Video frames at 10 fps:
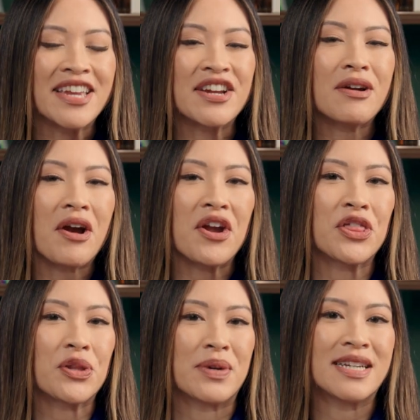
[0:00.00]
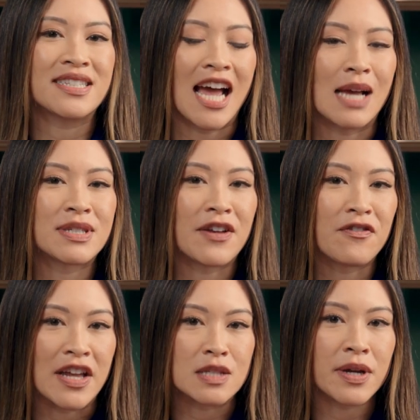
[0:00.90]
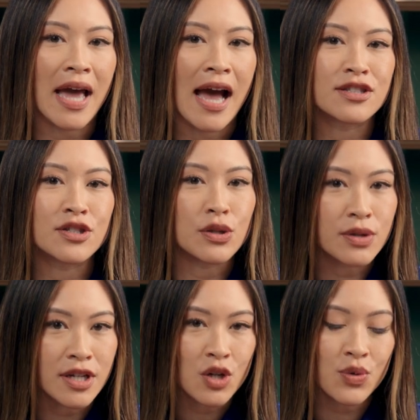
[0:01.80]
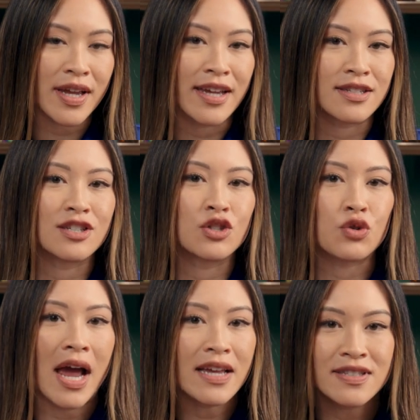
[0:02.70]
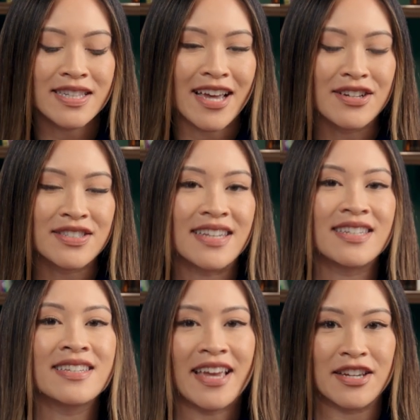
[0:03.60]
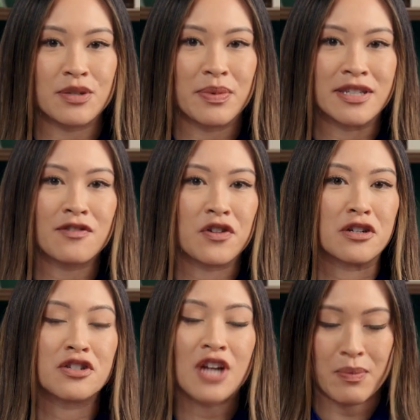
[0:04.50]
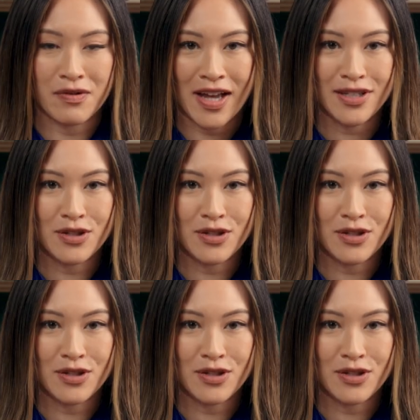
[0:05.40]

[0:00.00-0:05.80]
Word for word: Here are three types of Facebook ads you can create to drive sales and engagement for your Shopify